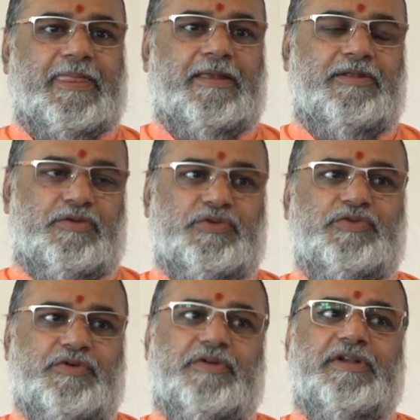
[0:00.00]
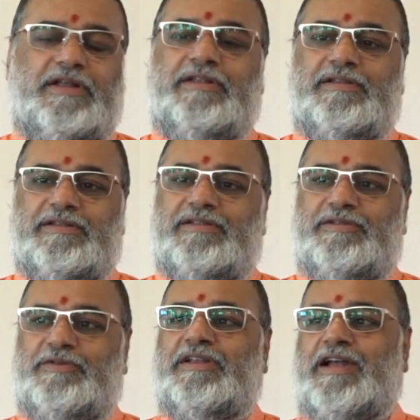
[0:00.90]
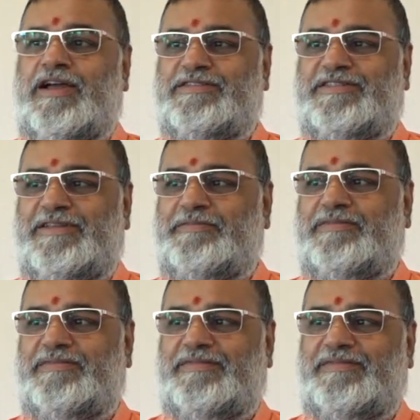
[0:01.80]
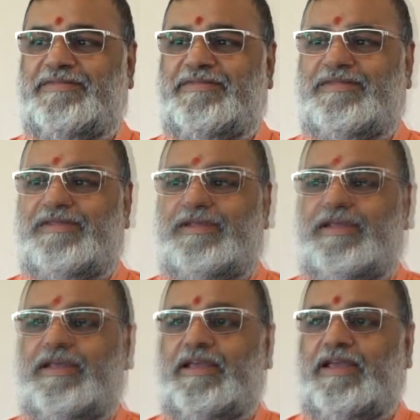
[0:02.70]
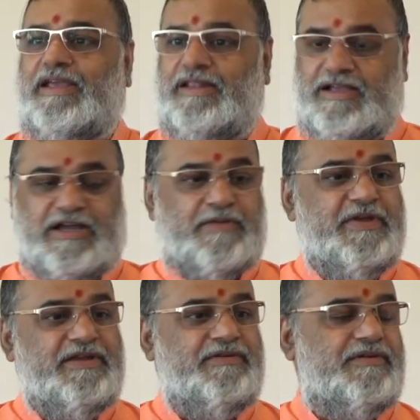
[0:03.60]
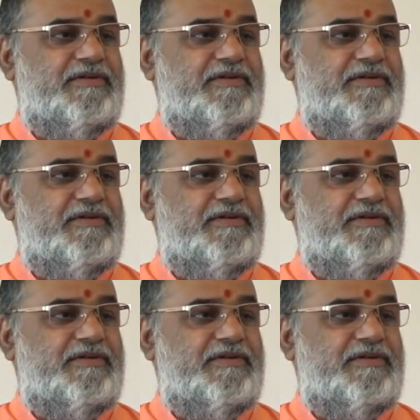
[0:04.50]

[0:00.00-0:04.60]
And those who have done, you can ask them. In the coming